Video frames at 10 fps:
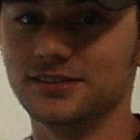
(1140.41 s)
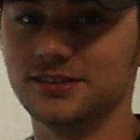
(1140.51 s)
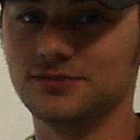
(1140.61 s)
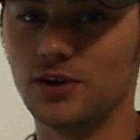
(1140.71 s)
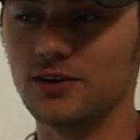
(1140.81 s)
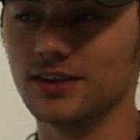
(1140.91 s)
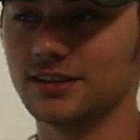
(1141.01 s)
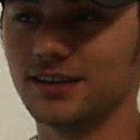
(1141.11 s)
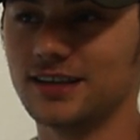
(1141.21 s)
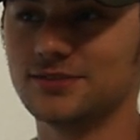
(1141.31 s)
go. It's veteran.
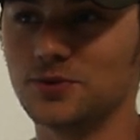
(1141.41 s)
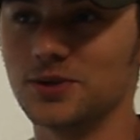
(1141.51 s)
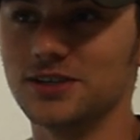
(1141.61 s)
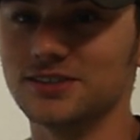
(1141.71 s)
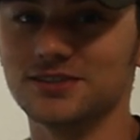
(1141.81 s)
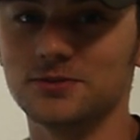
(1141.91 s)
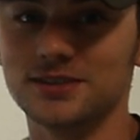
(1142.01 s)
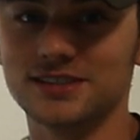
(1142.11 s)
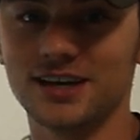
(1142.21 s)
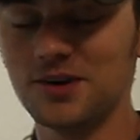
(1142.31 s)
Like the last four years,
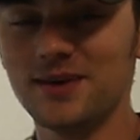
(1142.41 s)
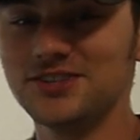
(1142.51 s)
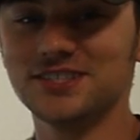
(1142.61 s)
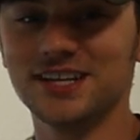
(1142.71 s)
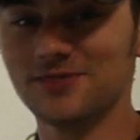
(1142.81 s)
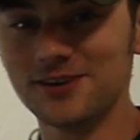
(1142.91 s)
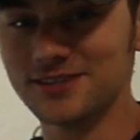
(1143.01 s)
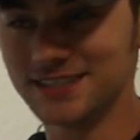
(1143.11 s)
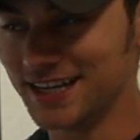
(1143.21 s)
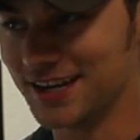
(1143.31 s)
everybody's like, oh, Patrick, take
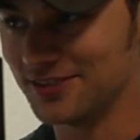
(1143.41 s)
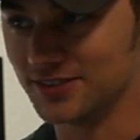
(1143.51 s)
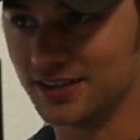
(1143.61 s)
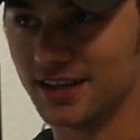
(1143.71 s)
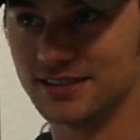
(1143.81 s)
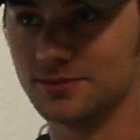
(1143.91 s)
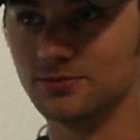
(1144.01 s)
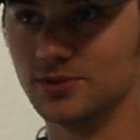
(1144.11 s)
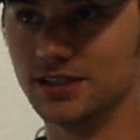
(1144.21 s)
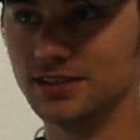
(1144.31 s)
Veterans Day off. And then it ends
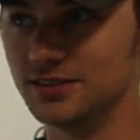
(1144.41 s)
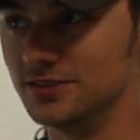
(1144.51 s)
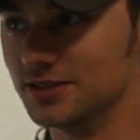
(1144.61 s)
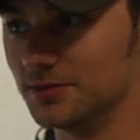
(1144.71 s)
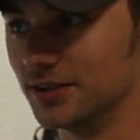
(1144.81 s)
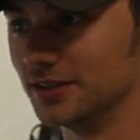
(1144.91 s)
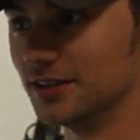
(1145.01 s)
up we need to do something.